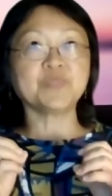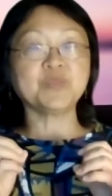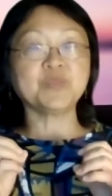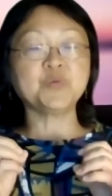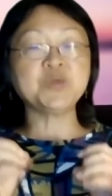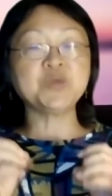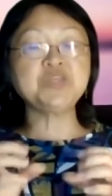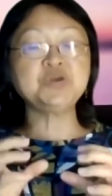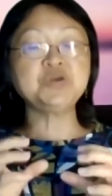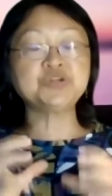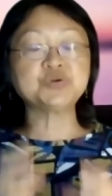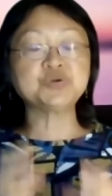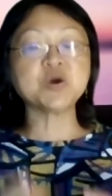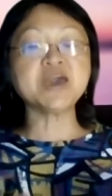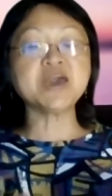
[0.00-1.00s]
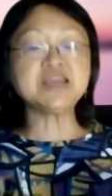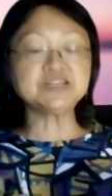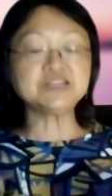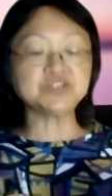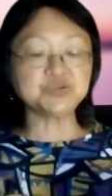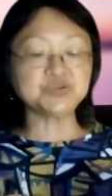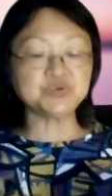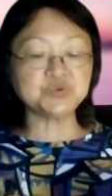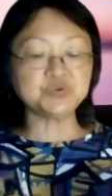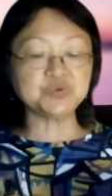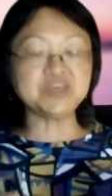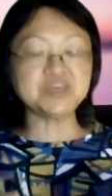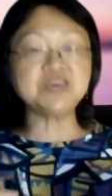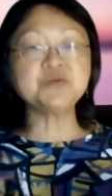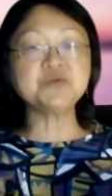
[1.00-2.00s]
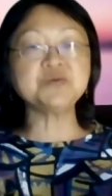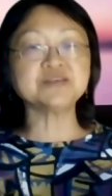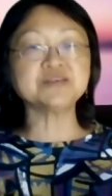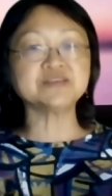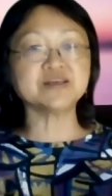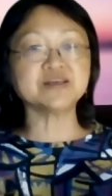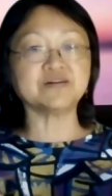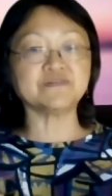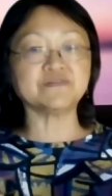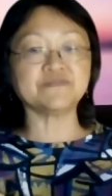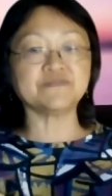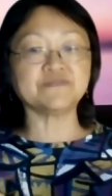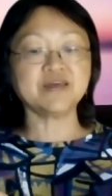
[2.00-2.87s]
when you're trying to heal yourself,